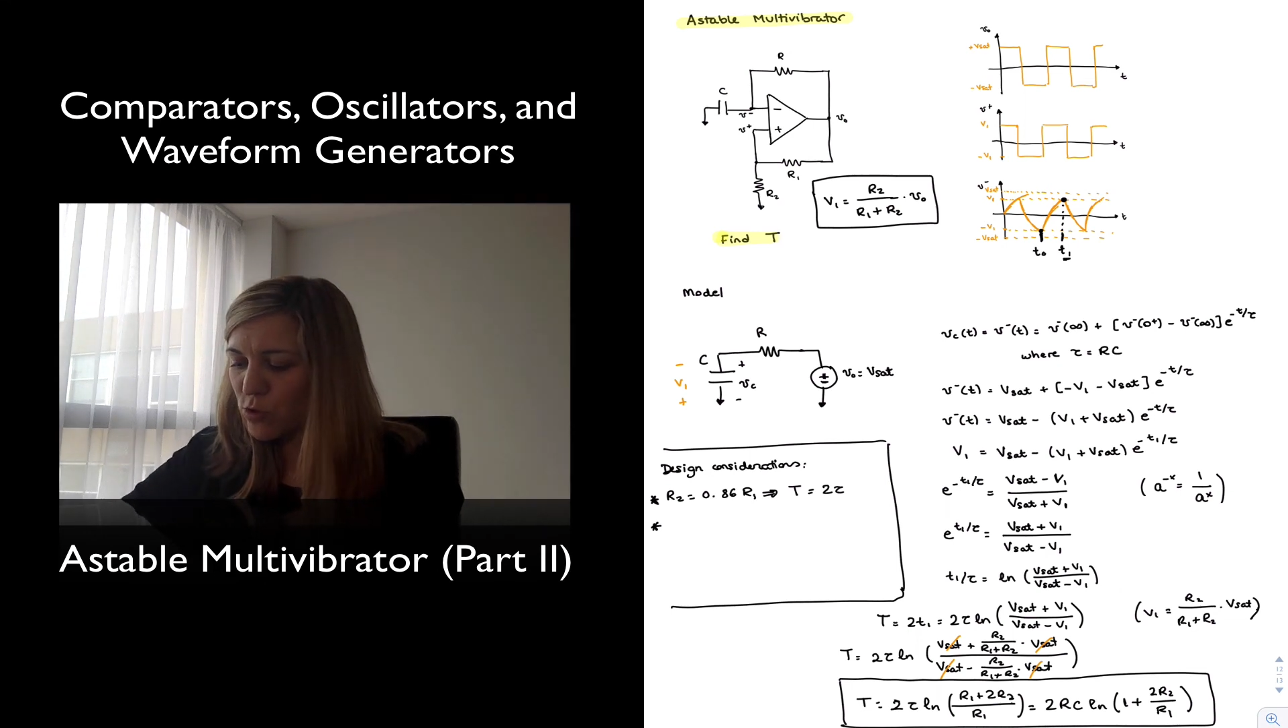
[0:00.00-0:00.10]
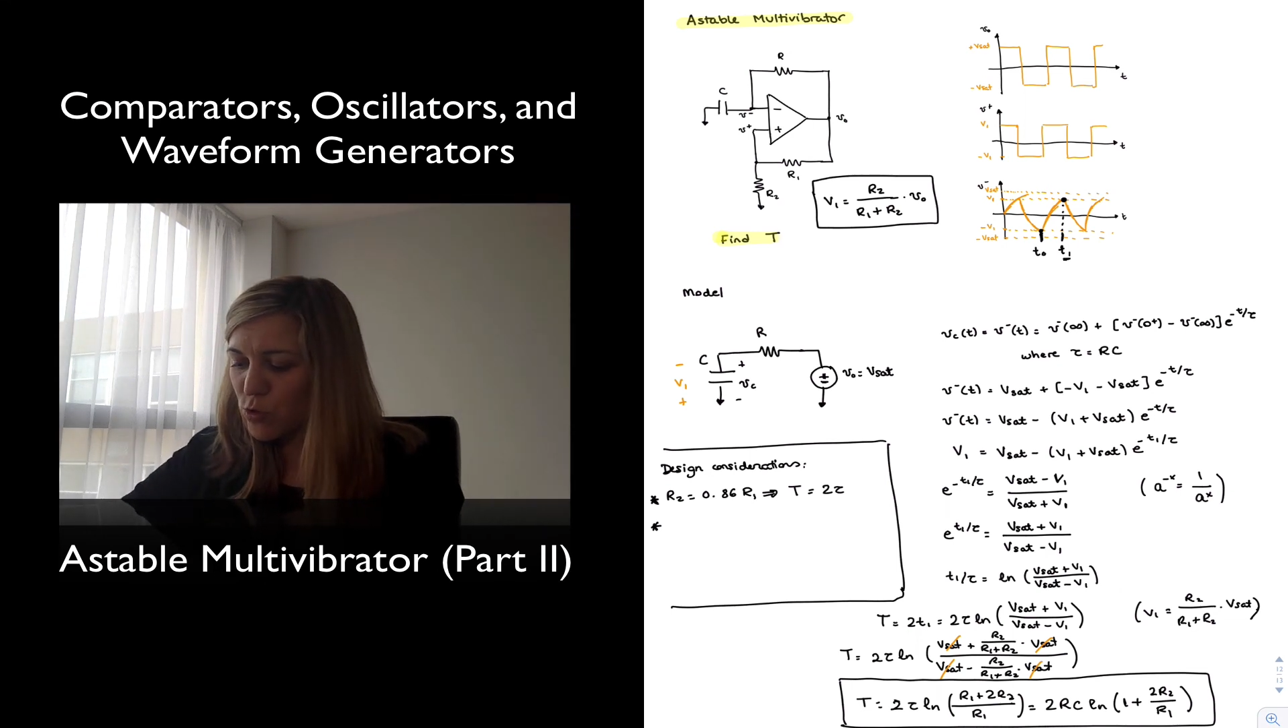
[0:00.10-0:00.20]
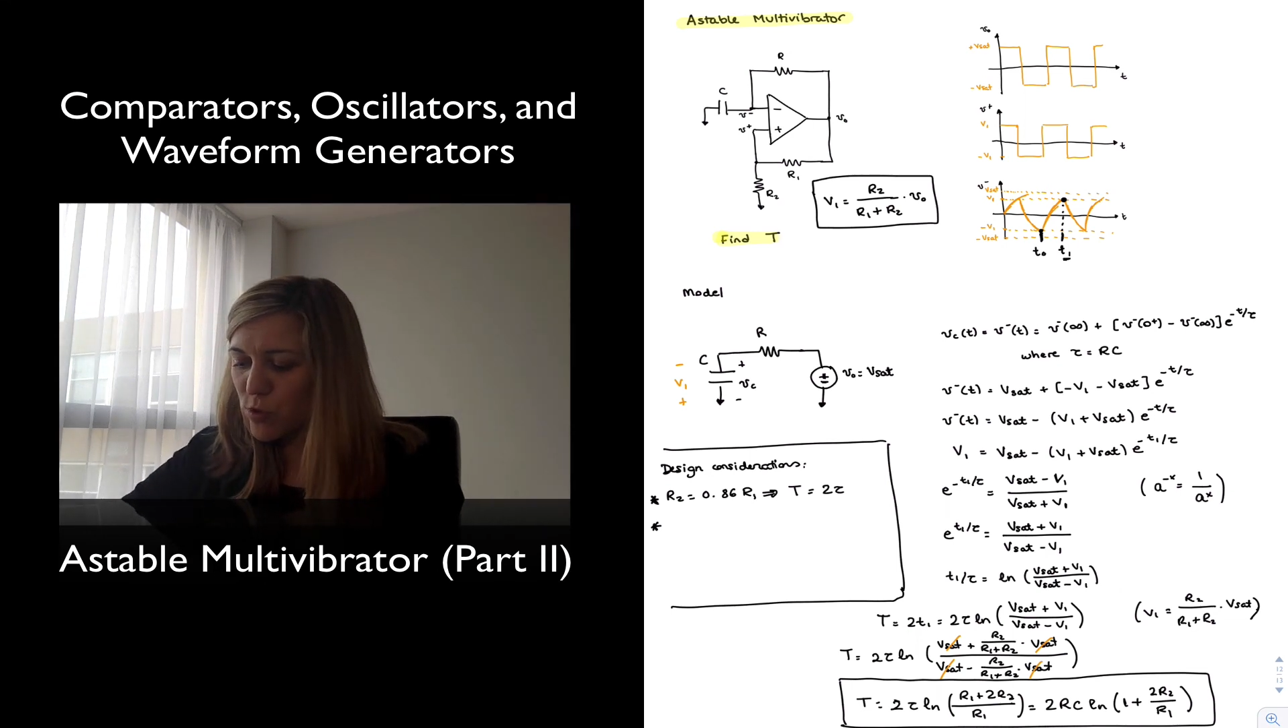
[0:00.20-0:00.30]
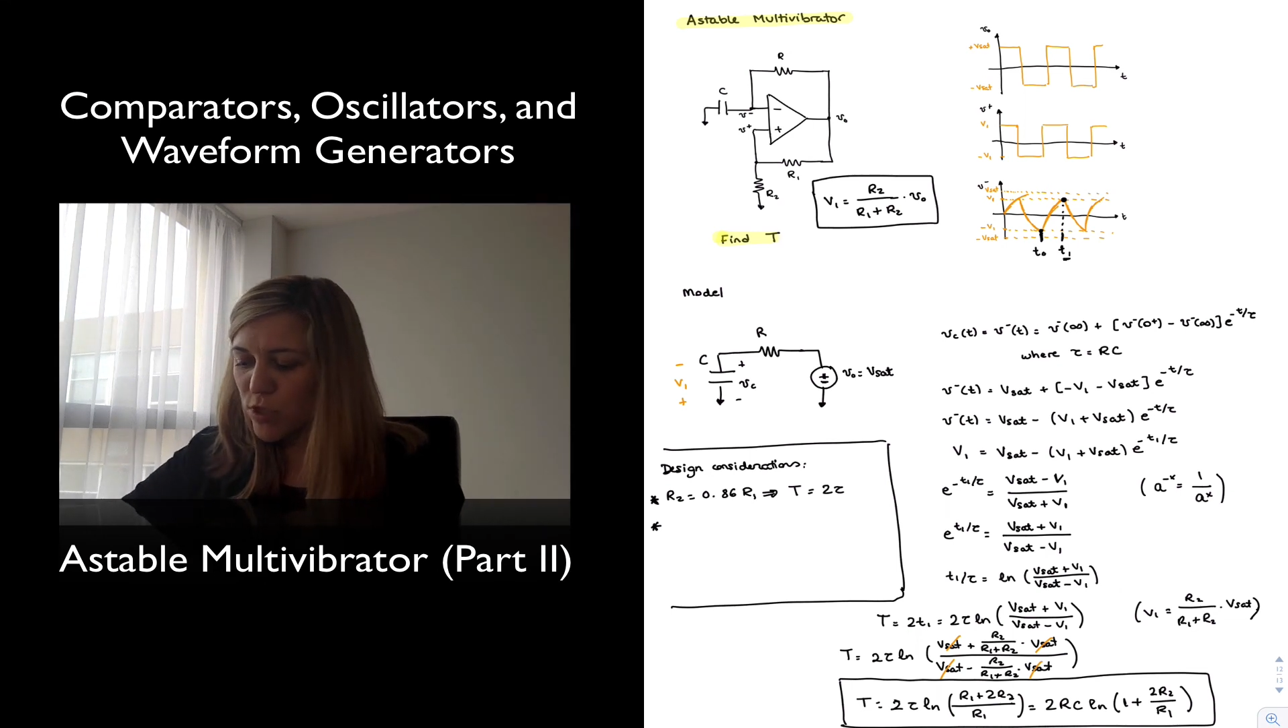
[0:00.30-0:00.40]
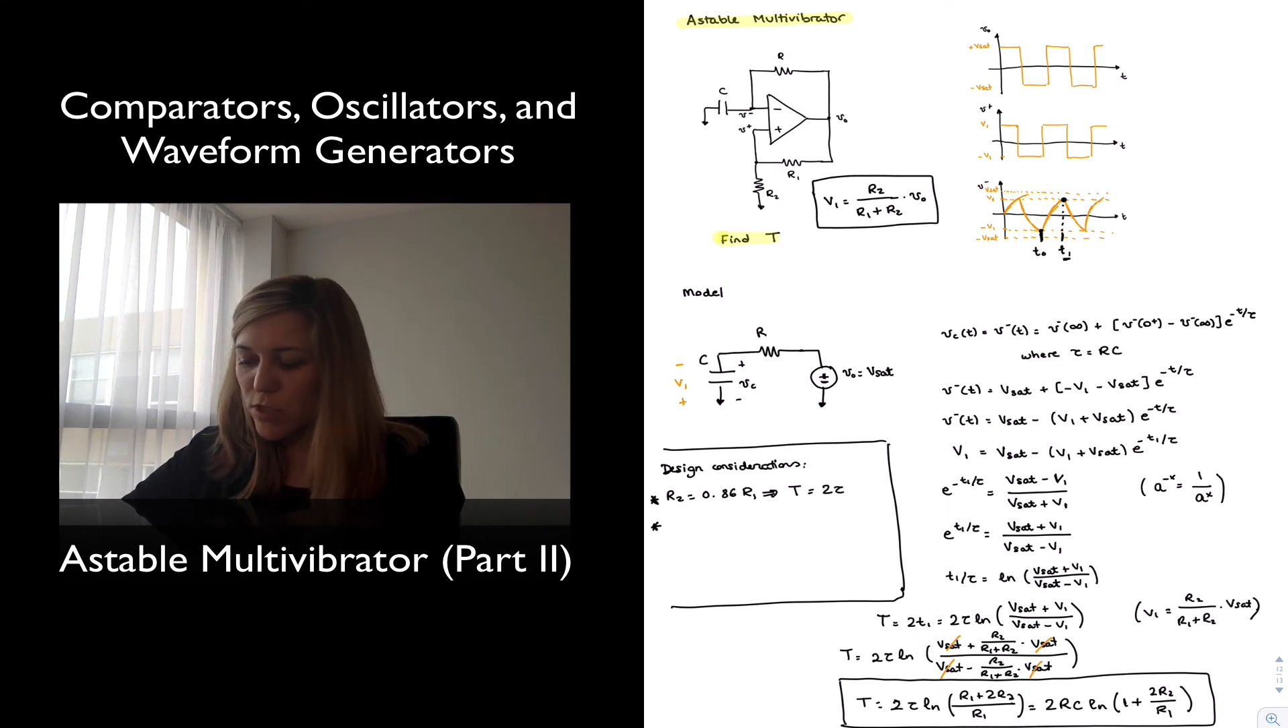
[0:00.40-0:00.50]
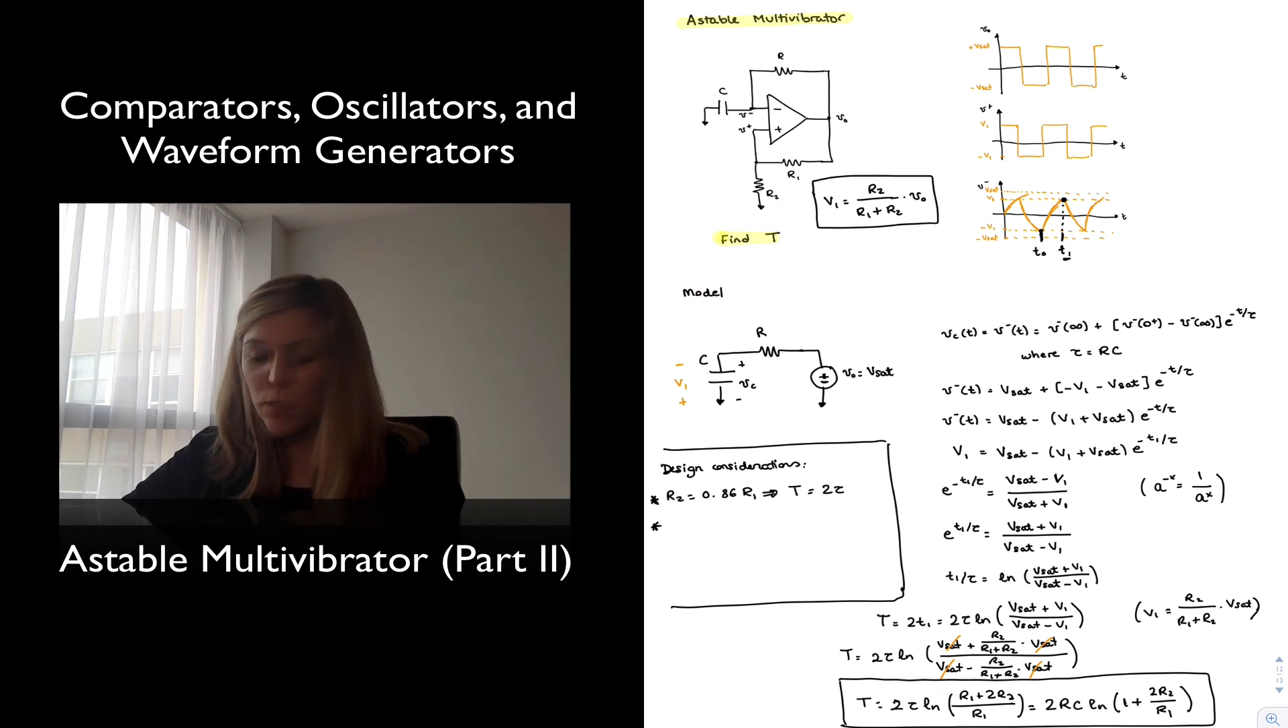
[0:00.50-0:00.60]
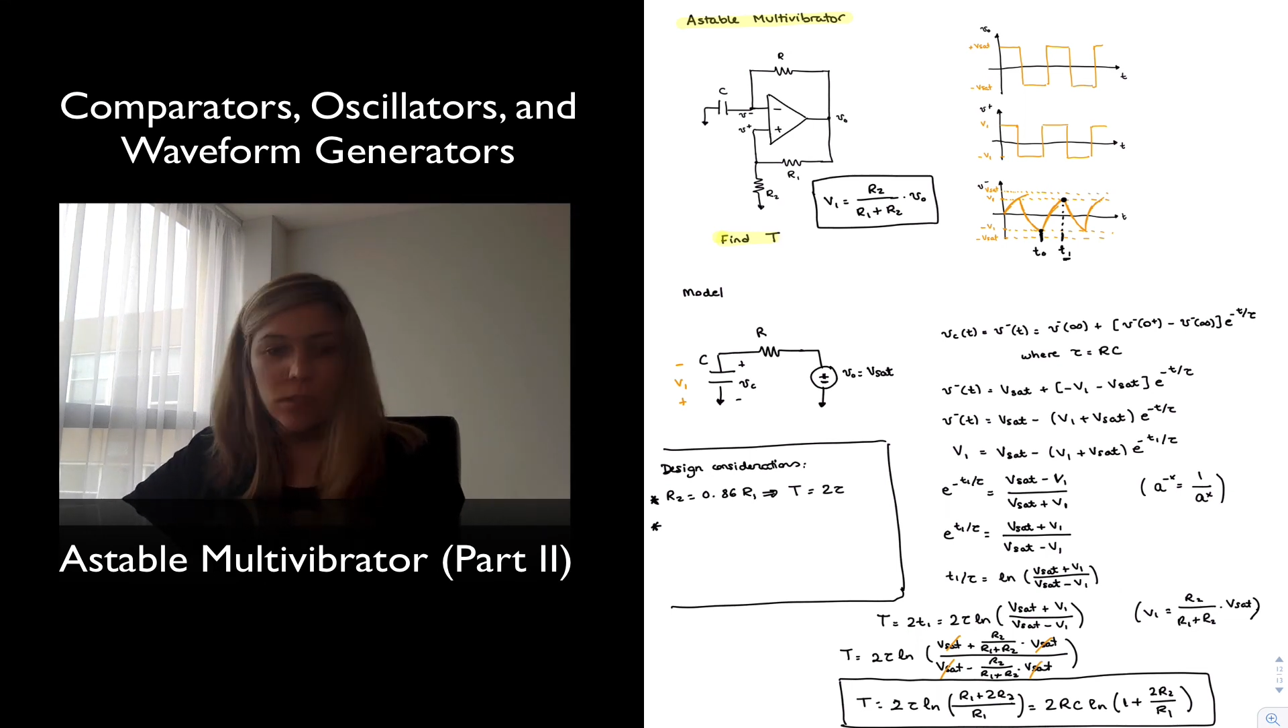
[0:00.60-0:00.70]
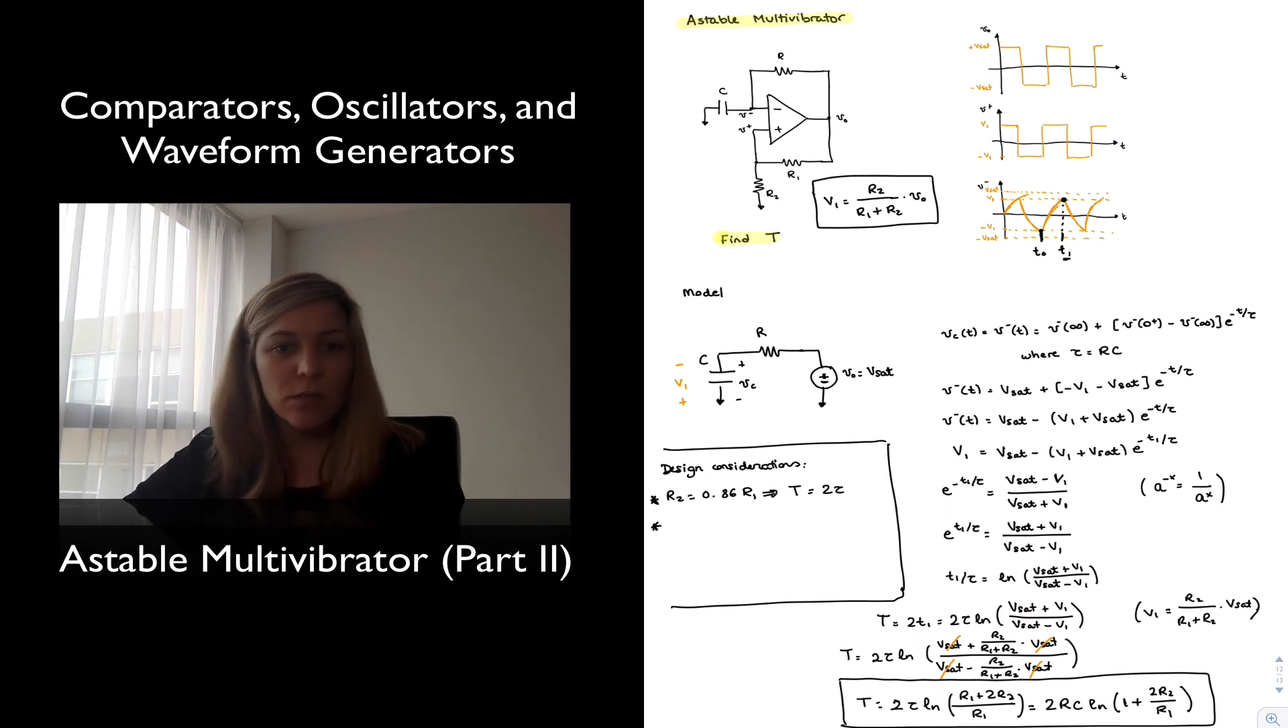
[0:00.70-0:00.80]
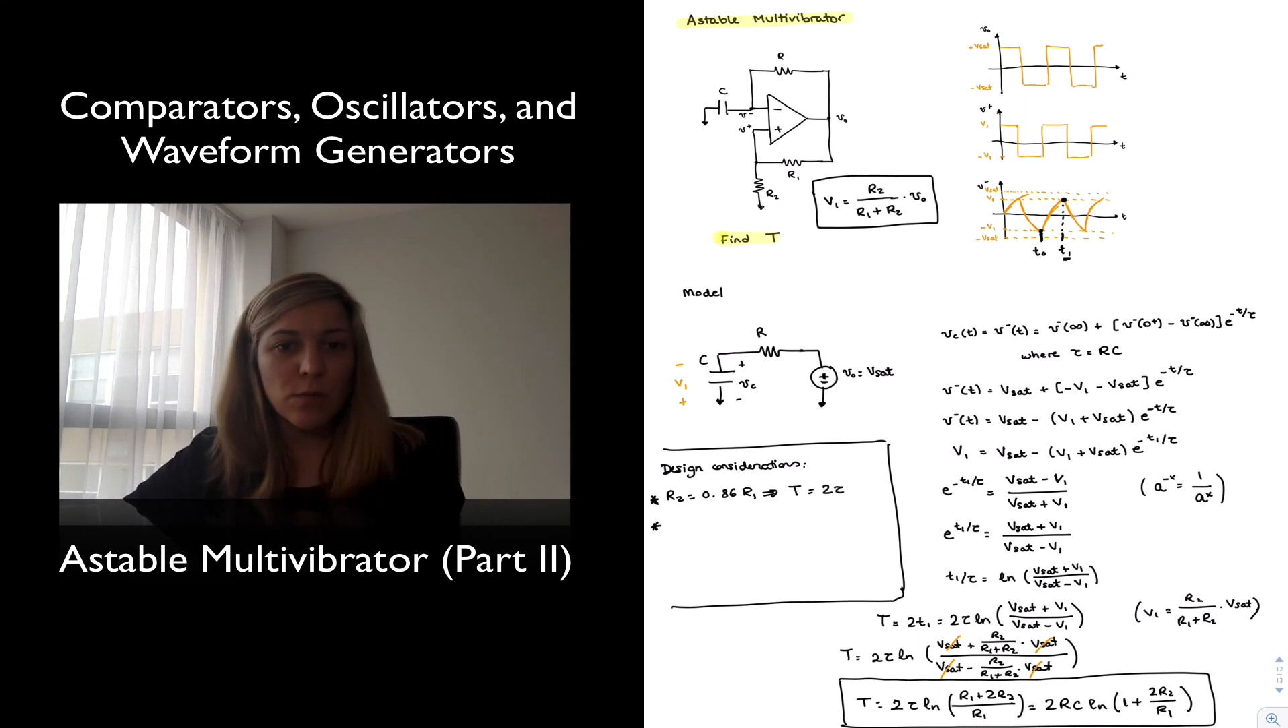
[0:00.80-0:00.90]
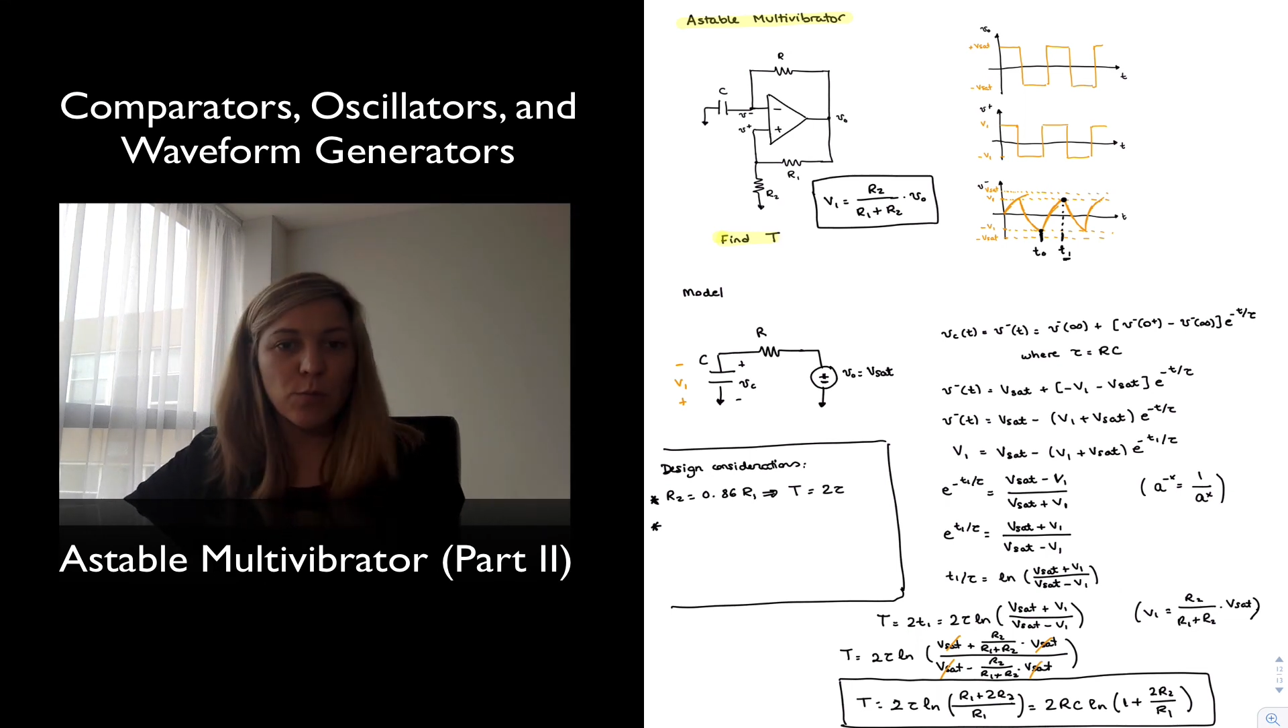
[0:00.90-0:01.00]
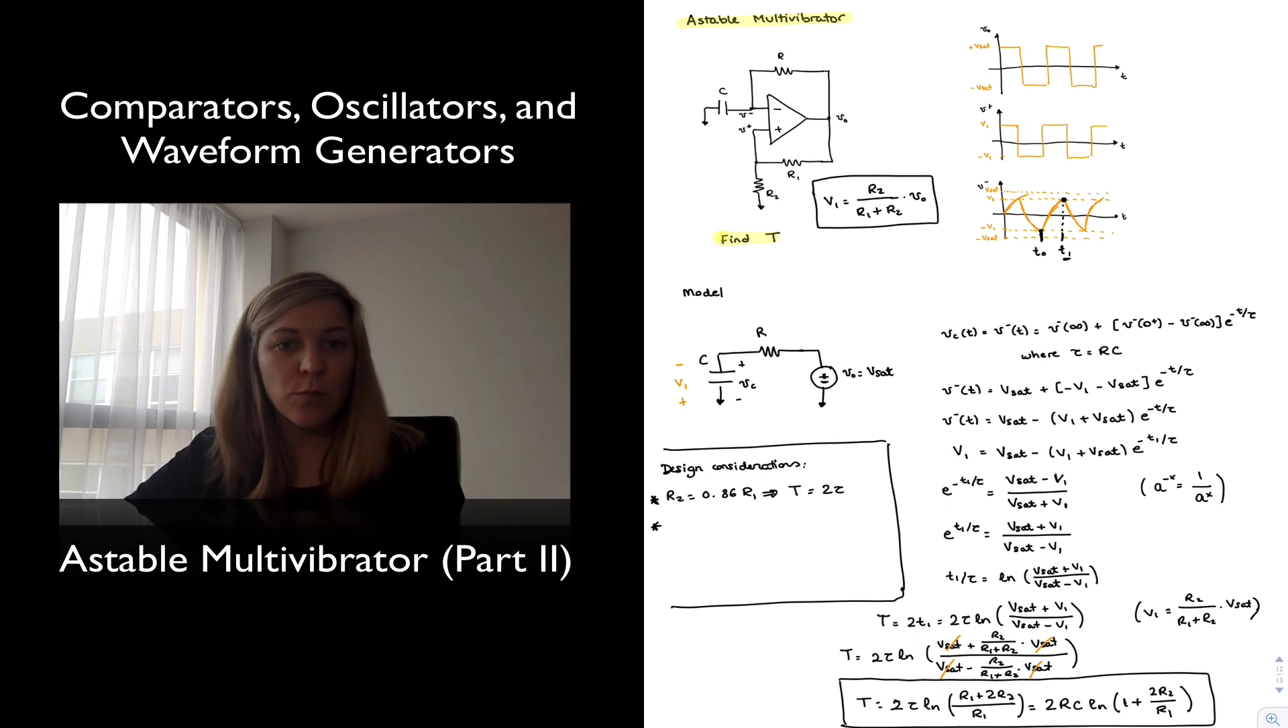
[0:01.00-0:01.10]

switching